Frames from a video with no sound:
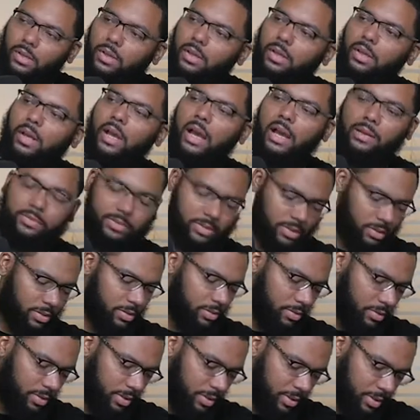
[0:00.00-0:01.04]

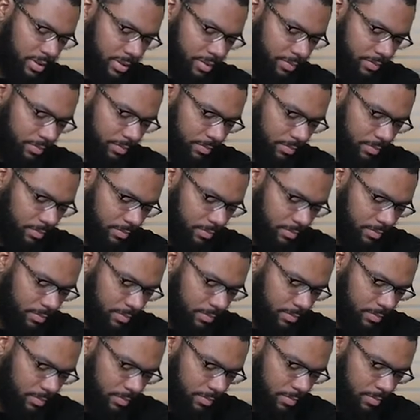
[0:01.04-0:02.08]

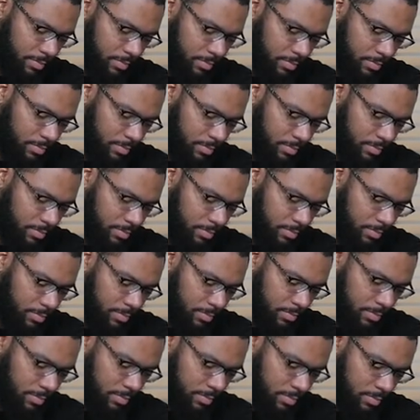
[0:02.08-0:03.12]

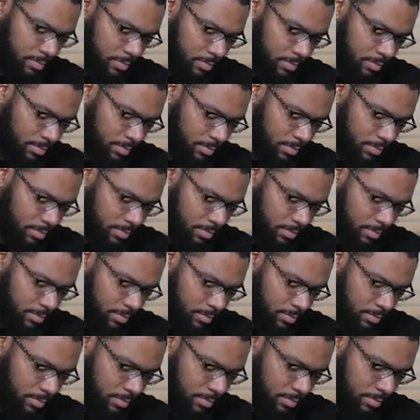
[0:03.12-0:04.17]

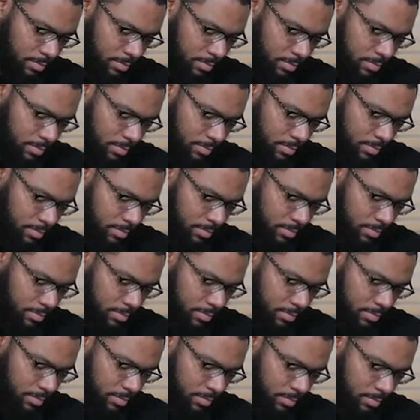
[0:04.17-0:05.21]

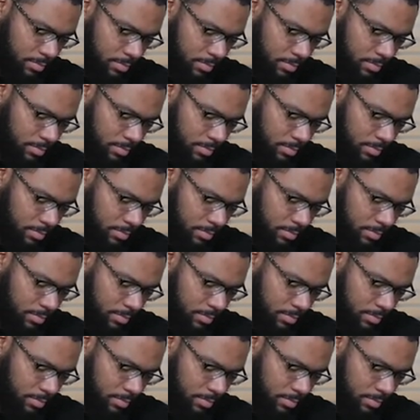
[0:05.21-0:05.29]
The person shown says nothing.